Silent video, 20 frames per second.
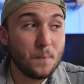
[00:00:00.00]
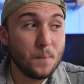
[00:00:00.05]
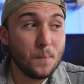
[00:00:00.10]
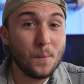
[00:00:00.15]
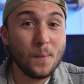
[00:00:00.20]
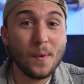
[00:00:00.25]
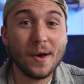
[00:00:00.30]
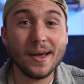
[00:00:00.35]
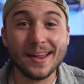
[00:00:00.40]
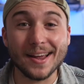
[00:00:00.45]

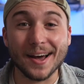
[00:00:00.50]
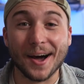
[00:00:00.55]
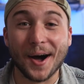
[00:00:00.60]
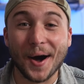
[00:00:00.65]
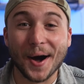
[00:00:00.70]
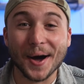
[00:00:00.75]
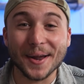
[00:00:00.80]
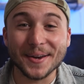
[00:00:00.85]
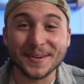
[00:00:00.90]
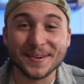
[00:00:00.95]
What,
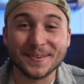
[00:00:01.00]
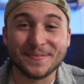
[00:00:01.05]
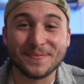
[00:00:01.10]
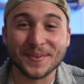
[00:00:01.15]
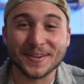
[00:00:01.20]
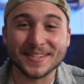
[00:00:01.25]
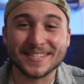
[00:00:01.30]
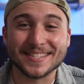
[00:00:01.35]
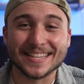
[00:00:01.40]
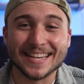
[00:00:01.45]

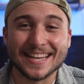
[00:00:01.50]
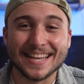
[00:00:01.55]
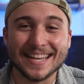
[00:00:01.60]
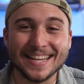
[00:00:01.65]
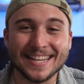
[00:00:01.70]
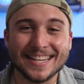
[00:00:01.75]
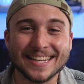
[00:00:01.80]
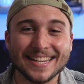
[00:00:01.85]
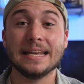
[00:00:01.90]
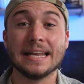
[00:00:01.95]

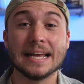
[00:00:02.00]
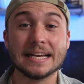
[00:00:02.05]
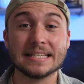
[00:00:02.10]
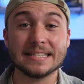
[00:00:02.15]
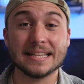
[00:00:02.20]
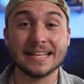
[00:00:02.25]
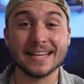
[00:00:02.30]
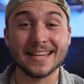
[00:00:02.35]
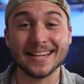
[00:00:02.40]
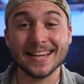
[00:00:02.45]
100%? Next
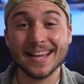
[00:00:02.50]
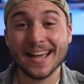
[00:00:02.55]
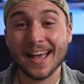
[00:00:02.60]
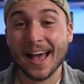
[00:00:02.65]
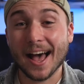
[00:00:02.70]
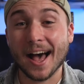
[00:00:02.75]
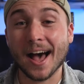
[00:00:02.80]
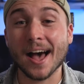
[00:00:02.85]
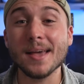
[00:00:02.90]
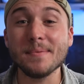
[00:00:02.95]
thing,
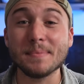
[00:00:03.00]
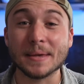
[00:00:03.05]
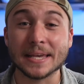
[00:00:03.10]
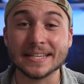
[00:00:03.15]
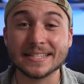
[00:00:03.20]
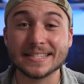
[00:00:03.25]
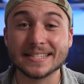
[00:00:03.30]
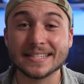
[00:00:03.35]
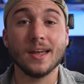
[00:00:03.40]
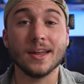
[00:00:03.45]

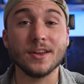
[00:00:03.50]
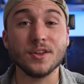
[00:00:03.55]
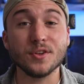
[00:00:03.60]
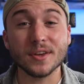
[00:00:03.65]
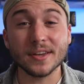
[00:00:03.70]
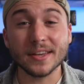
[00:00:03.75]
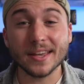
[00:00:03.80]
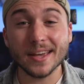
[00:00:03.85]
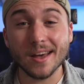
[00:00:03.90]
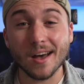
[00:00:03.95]
IBIS, and you
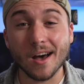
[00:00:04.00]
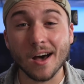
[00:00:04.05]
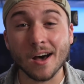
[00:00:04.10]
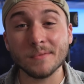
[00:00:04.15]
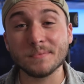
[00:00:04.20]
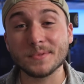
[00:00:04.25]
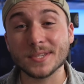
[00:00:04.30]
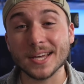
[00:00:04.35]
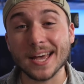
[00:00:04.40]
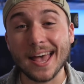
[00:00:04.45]
can get
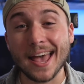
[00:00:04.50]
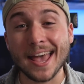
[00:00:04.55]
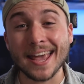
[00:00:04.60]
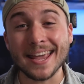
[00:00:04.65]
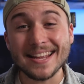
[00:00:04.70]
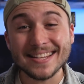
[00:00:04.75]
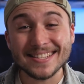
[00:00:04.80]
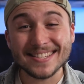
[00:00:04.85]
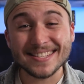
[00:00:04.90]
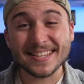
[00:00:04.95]
up to
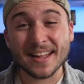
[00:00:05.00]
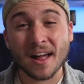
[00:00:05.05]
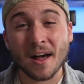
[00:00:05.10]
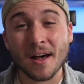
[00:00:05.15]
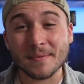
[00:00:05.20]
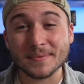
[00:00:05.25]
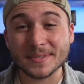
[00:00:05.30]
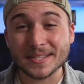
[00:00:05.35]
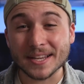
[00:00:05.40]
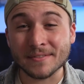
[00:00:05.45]
8
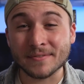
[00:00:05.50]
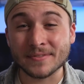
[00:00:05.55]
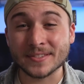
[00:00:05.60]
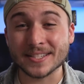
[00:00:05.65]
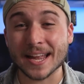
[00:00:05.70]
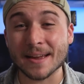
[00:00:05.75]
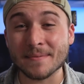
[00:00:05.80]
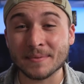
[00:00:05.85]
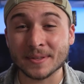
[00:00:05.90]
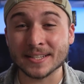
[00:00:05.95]
stops of
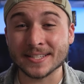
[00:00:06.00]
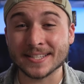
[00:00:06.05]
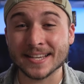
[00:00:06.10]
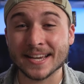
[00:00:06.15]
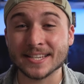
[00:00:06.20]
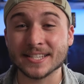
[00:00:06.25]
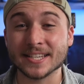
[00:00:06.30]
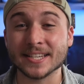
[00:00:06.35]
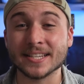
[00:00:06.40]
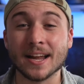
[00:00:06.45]

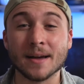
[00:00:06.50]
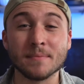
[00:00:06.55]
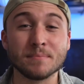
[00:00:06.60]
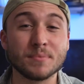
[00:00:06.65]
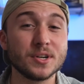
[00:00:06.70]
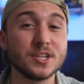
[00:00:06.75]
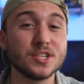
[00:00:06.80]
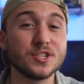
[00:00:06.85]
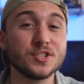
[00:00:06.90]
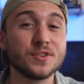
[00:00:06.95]
stabilization. I'm
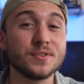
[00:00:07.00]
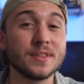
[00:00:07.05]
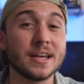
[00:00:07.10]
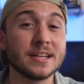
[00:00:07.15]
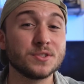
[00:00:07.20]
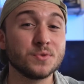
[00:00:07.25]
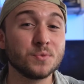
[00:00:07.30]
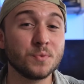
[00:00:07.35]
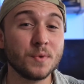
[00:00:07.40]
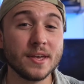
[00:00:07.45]
pretty sure
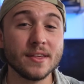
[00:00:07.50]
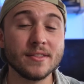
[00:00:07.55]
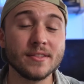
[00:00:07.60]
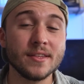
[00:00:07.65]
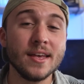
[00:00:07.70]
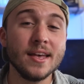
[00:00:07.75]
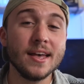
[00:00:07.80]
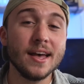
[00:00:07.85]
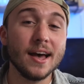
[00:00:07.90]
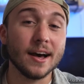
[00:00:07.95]
that's with
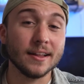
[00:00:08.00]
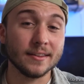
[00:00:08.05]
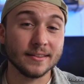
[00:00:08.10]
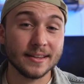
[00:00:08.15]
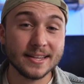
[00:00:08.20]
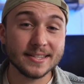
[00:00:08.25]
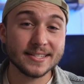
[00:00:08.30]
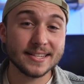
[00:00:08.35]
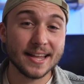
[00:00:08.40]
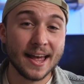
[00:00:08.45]
a
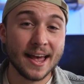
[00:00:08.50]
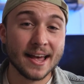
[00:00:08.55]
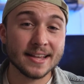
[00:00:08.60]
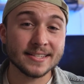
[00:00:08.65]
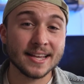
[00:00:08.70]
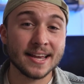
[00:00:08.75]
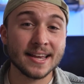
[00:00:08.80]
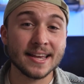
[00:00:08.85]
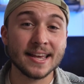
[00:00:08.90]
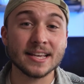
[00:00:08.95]
lens that
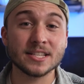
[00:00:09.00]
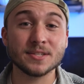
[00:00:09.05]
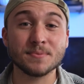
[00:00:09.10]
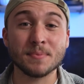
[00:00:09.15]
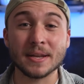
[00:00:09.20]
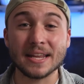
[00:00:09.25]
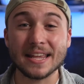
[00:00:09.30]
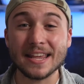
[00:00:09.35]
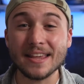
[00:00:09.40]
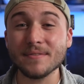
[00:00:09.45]
has IS,
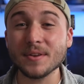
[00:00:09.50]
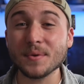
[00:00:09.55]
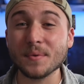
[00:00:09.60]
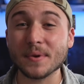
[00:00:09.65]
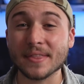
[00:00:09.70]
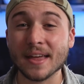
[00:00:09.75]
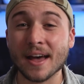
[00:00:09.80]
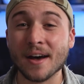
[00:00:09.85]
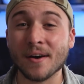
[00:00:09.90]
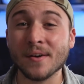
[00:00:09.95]
but even
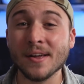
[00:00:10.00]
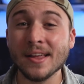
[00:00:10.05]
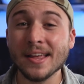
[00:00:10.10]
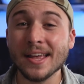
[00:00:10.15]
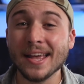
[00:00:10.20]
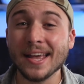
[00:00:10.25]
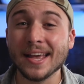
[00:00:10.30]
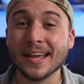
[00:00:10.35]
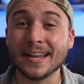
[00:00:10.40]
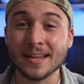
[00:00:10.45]
without
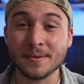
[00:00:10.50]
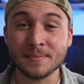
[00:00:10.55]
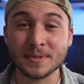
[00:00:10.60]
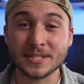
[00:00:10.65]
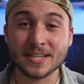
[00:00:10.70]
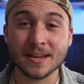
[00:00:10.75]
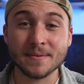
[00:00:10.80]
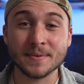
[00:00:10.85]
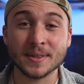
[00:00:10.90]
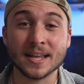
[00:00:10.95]
an image
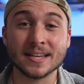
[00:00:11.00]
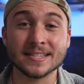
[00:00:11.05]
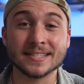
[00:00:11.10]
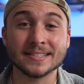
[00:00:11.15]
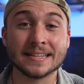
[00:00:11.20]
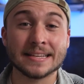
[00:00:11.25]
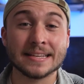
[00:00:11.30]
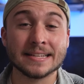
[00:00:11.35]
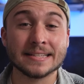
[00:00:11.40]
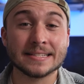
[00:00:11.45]
stabilized
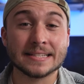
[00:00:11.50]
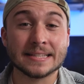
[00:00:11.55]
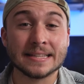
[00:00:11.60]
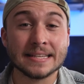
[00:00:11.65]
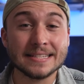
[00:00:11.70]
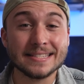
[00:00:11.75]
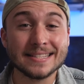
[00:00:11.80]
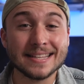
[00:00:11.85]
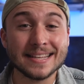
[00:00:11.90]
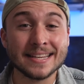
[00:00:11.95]
lens,
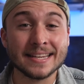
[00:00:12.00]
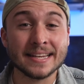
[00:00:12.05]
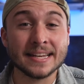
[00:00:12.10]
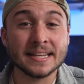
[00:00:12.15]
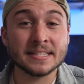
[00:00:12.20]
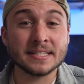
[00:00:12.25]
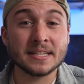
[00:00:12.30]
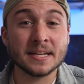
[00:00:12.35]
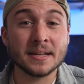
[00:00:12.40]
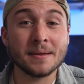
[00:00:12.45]
this thing
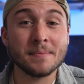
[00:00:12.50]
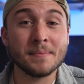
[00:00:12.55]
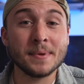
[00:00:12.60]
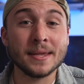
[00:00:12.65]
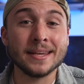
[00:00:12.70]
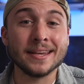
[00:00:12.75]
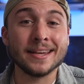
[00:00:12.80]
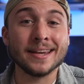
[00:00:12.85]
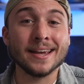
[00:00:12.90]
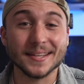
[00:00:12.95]
is gonna
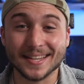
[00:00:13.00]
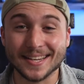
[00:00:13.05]
be